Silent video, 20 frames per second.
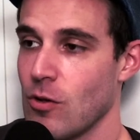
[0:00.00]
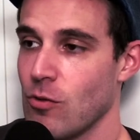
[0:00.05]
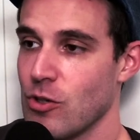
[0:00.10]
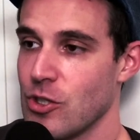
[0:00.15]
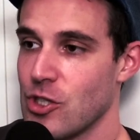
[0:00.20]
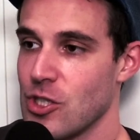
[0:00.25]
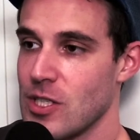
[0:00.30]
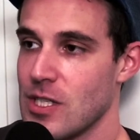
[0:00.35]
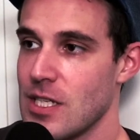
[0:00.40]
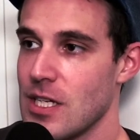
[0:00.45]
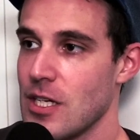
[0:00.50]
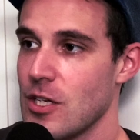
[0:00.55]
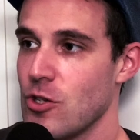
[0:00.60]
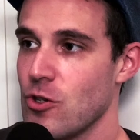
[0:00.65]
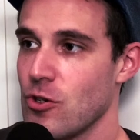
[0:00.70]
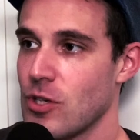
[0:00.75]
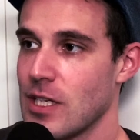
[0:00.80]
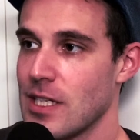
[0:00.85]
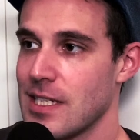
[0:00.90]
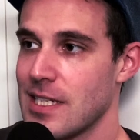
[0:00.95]
which is that
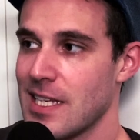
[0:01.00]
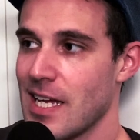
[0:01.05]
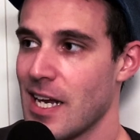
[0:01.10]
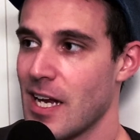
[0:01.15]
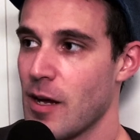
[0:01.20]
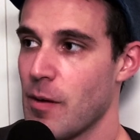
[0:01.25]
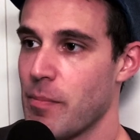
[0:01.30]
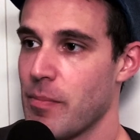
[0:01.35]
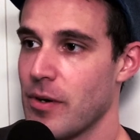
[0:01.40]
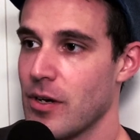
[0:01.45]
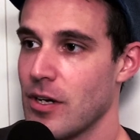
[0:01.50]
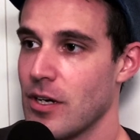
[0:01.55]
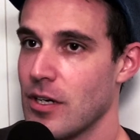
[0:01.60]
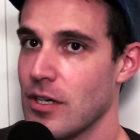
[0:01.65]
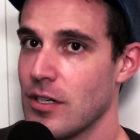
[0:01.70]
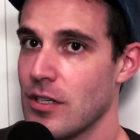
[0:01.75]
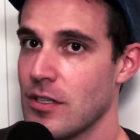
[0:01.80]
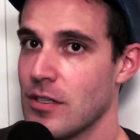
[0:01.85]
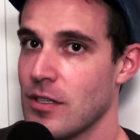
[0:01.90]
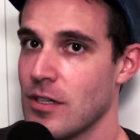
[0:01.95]
you can set up
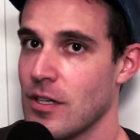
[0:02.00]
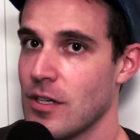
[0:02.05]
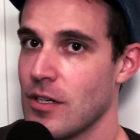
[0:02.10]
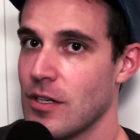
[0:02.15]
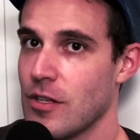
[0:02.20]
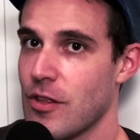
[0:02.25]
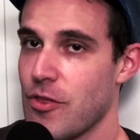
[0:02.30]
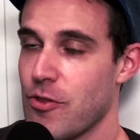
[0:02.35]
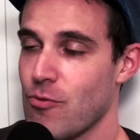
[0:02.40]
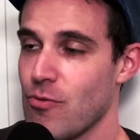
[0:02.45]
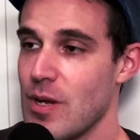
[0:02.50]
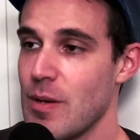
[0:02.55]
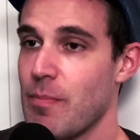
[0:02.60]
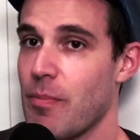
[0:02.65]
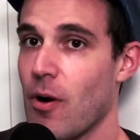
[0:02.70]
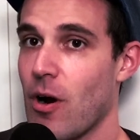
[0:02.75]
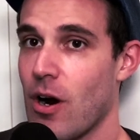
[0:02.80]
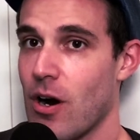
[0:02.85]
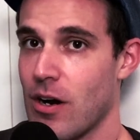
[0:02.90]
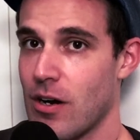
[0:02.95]
a
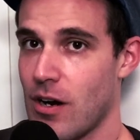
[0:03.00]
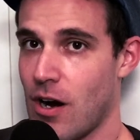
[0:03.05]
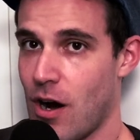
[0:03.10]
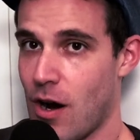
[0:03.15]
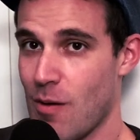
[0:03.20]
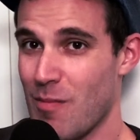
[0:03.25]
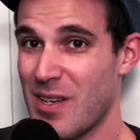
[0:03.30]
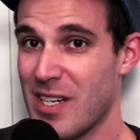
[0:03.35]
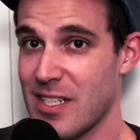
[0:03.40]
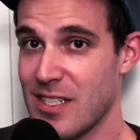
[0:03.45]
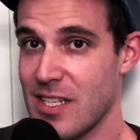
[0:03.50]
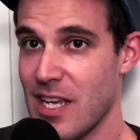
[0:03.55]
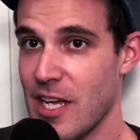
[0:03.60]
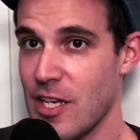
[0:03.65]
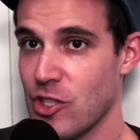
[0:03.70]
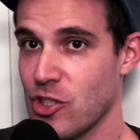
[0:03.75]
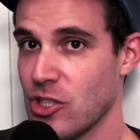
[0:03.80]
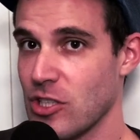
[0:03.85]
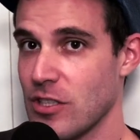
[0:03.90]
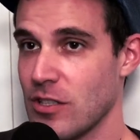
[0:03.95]
3-part
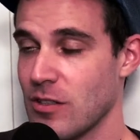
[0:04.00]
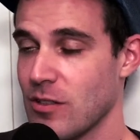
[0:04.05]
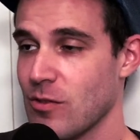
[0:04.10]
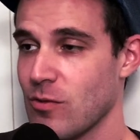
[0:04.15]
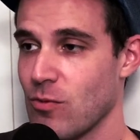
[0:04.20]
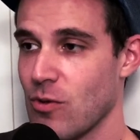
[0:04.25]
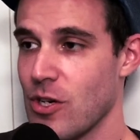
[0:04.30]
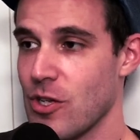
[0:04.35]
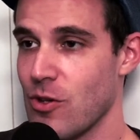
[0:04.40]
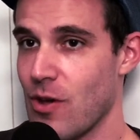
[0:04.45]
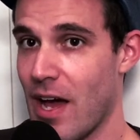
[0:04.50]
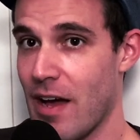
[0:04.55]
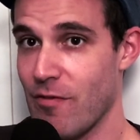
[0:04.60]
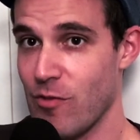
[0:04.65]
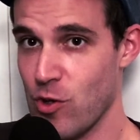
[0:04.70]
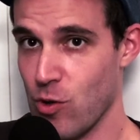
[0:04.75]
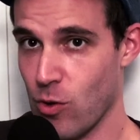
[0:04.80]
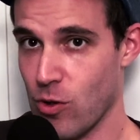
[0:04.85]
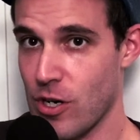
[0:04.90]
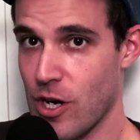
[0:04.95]
harmonization where you
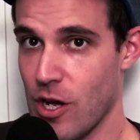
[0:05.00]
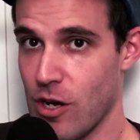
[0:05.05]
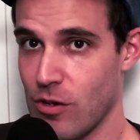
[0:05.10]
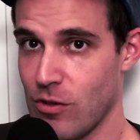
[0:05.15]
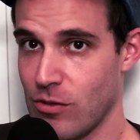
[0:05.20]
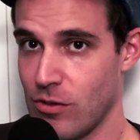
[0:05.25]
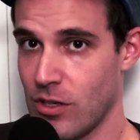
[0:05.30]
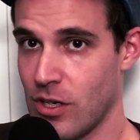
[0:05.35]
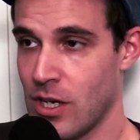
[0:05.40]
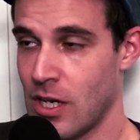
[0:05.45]
have your note,